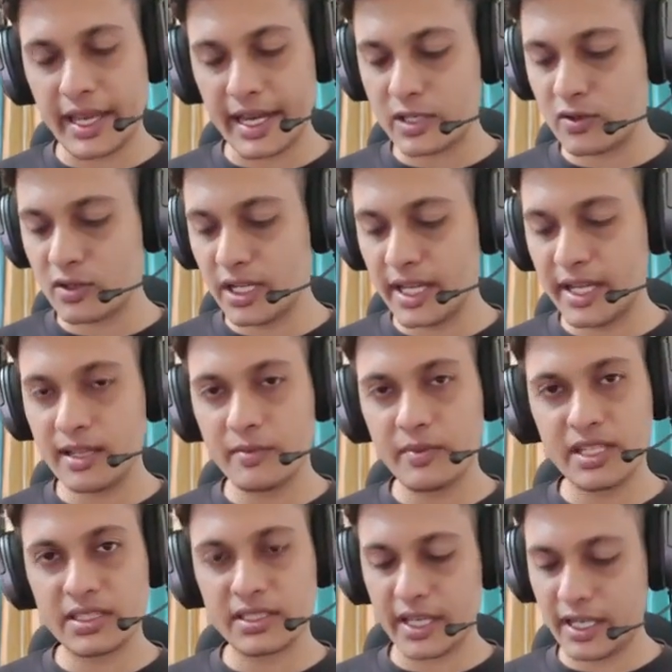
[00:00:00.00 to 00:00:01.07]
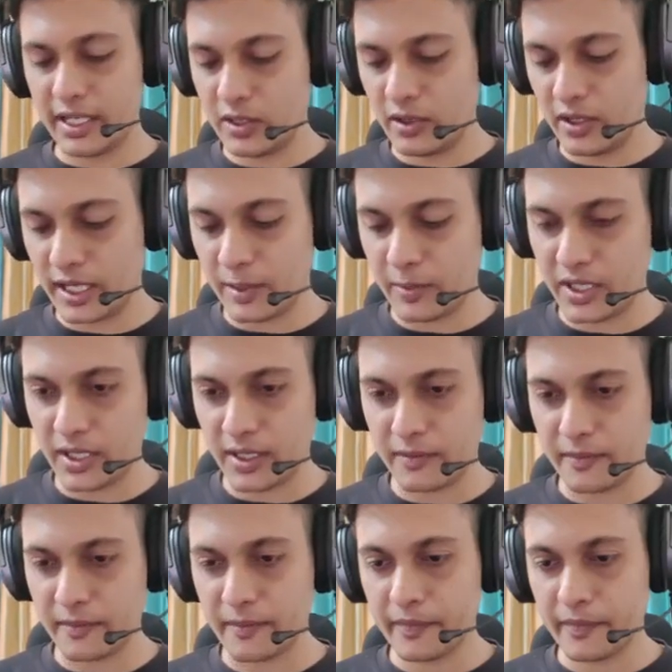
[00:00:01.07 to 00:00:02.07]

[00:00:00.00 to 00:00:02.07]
actual database and your API.